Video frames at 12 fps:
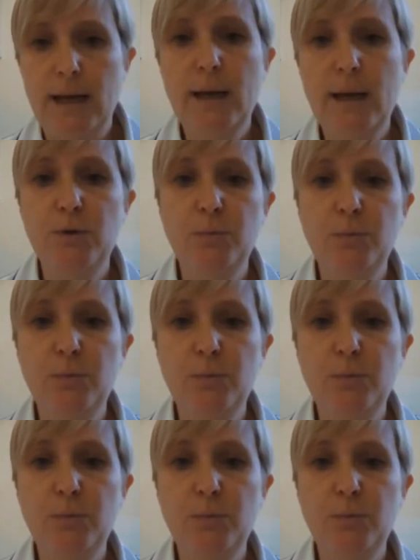He was one of the
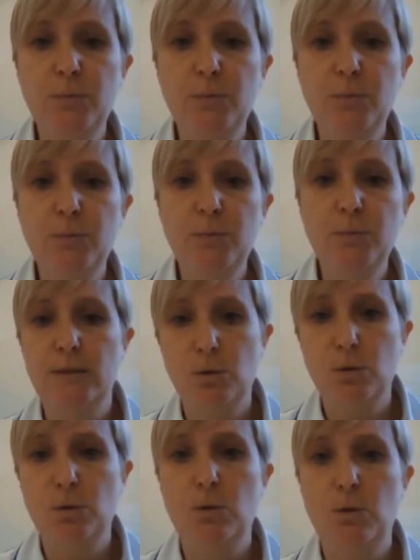first patients I
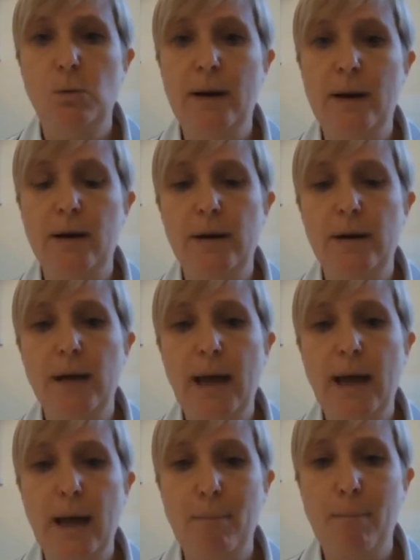saw when I
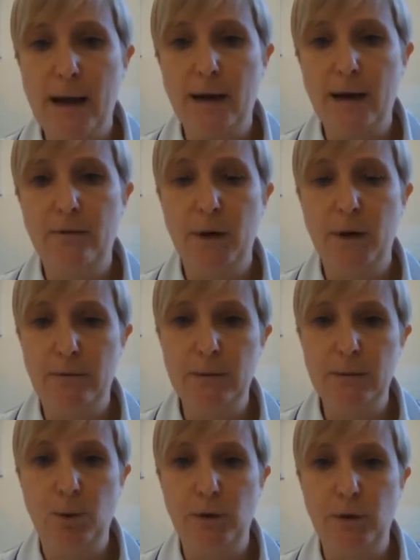came back from my
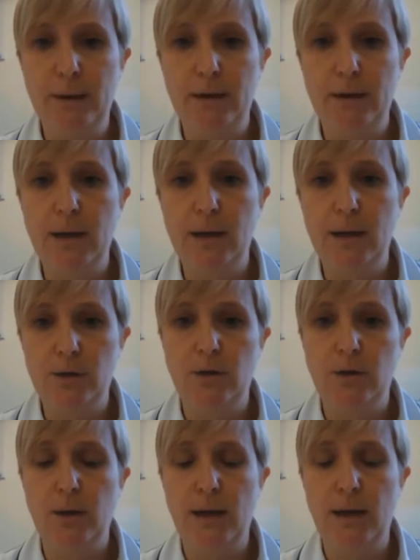redeployment
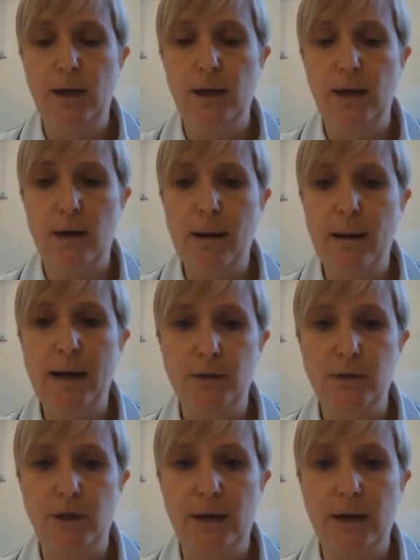into the
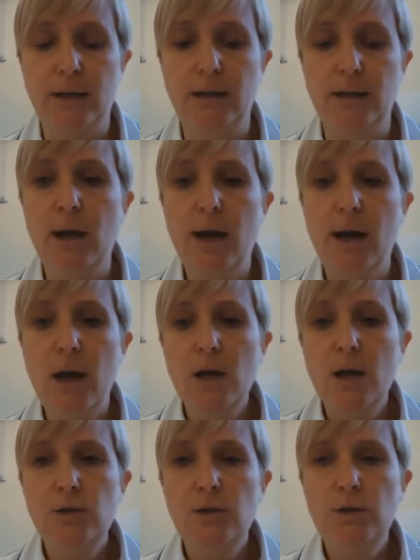hand unit.
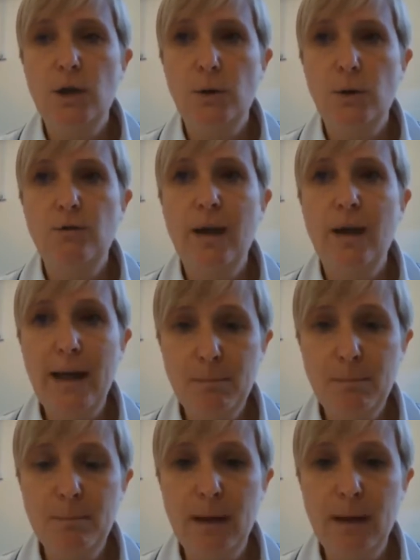So for
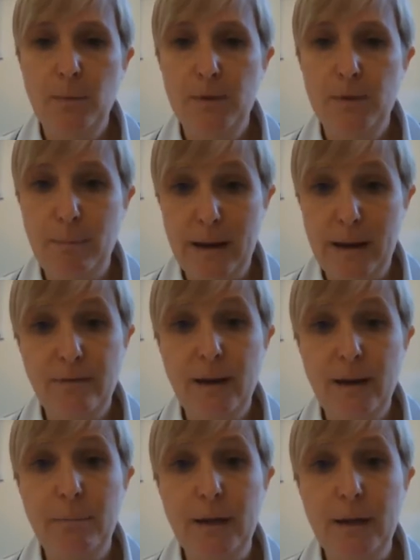him, it was a
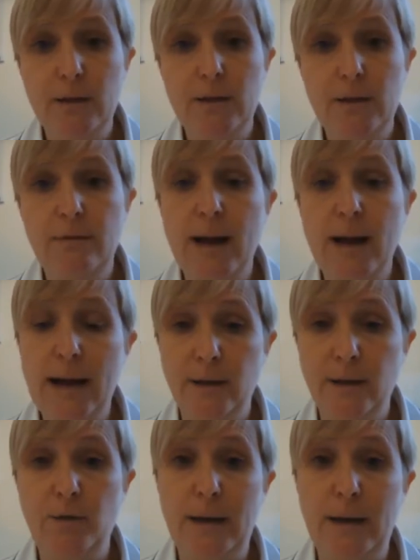benefit, because if I
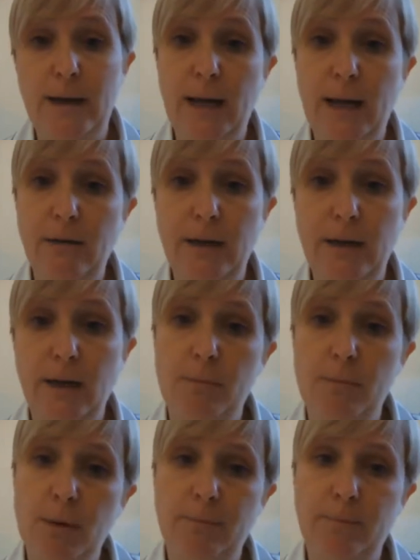hadn't have been here, if he'd
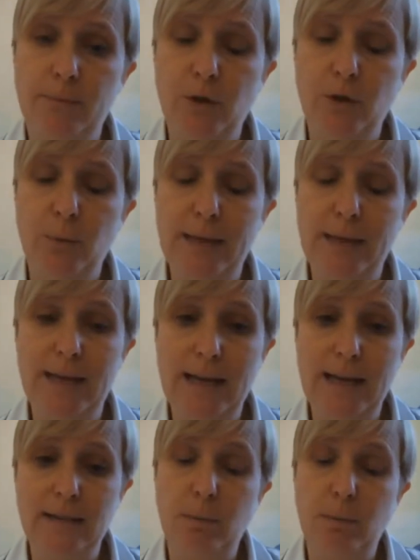come up 2 weeks
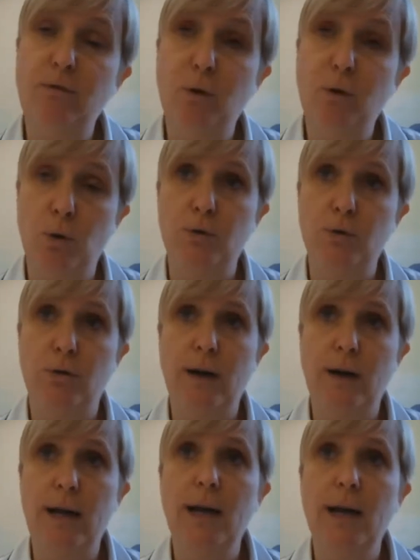late before,
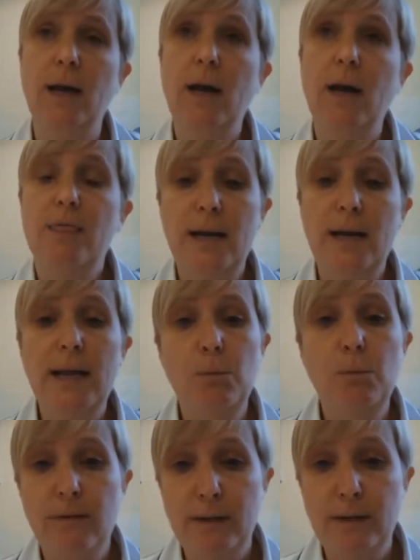sorry, then he
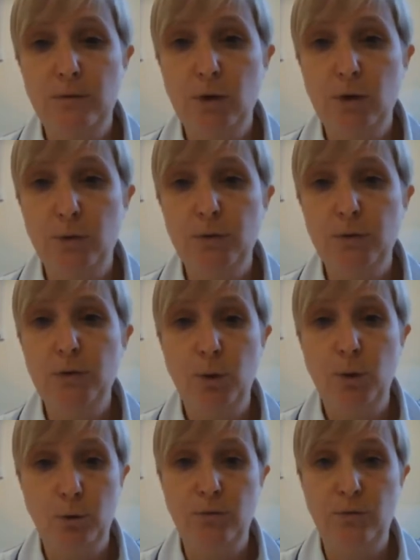would have had to have gone to
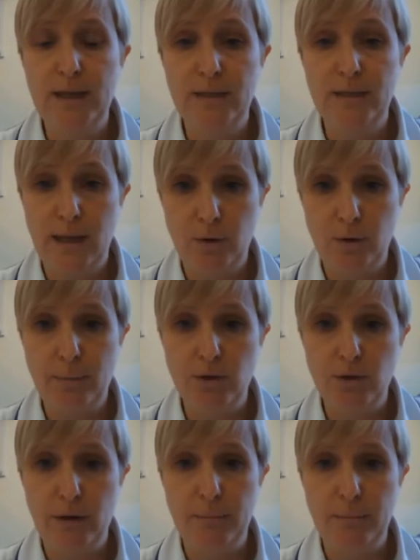Poole for his therapy
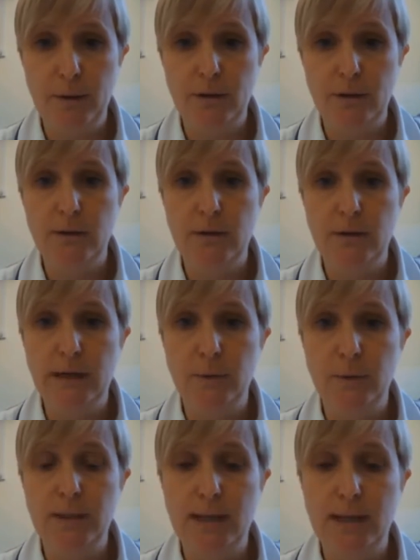and treatment and had
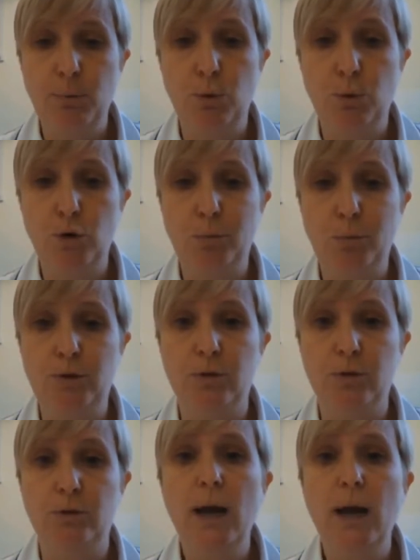to attend Poole
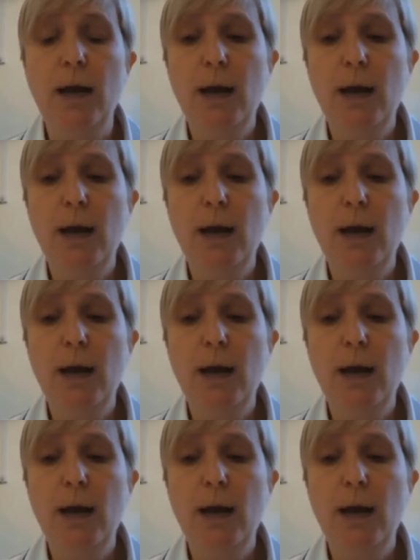Hospital.